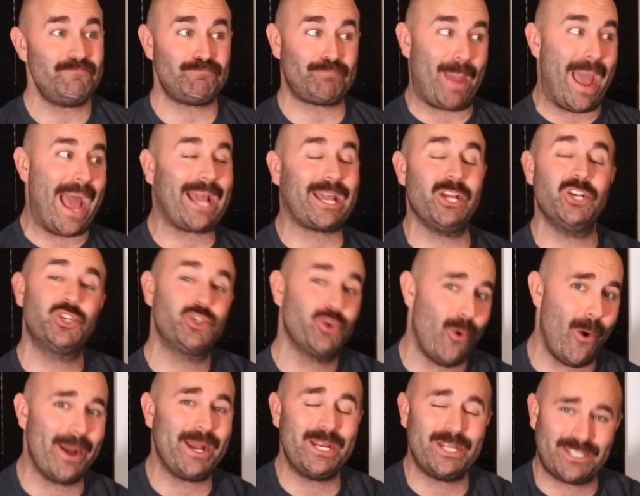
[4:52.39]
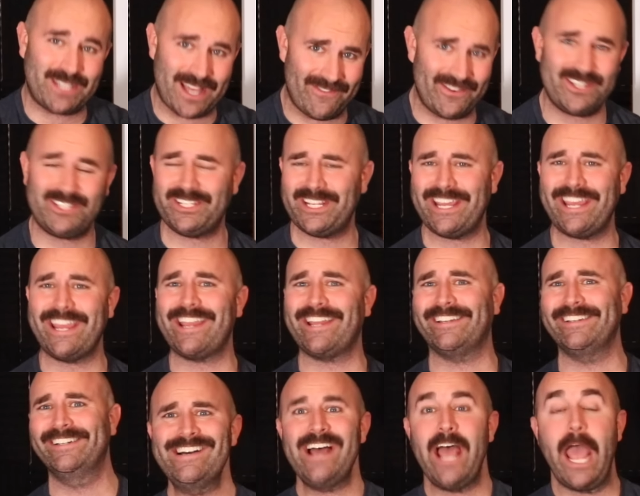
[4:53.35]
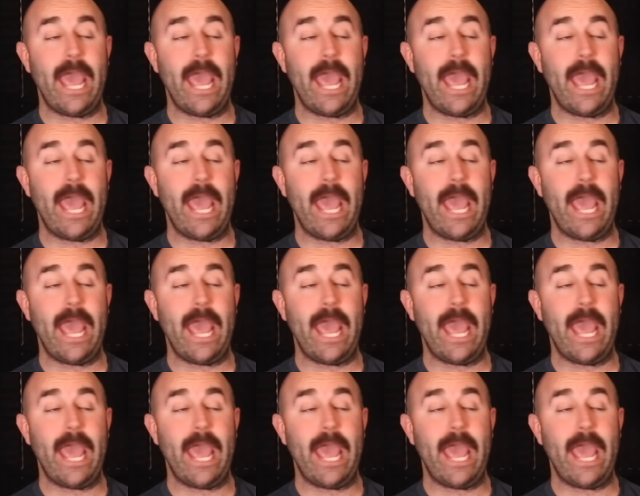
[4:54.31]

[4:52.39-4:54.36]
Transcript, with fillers: back in 2017.